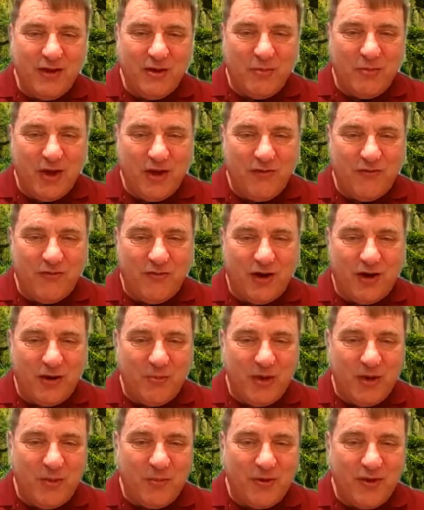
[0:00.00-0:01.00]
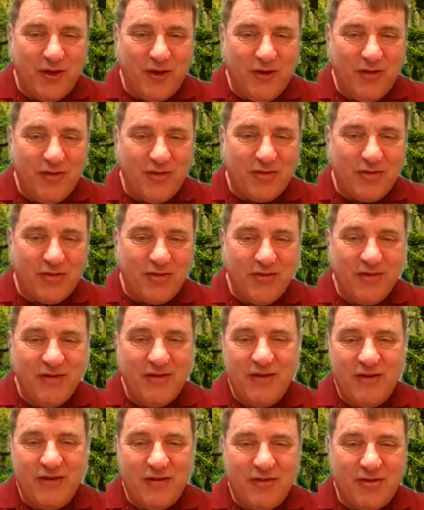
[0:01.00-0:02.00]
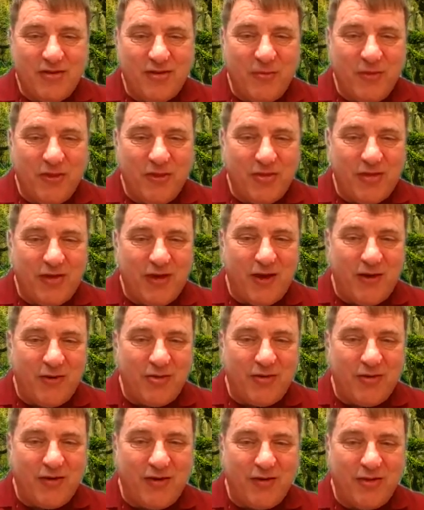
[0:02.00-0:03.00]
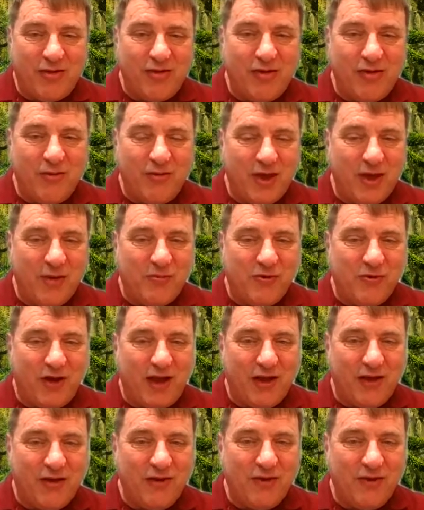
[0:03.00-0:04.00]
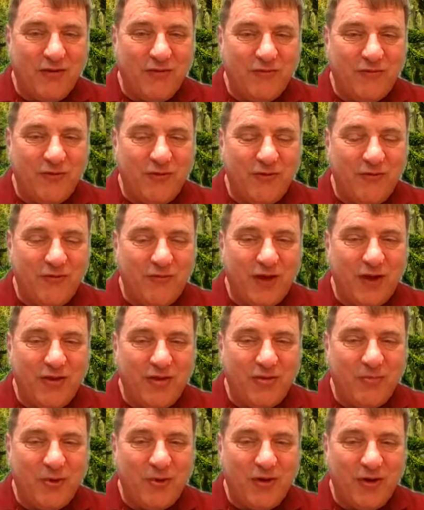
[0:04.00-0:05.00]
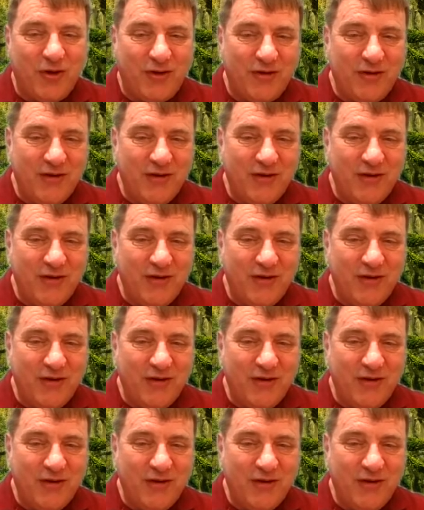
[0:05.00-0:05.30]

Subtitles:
Many fond memories. Some of the scouts I still keep track of on Facebook.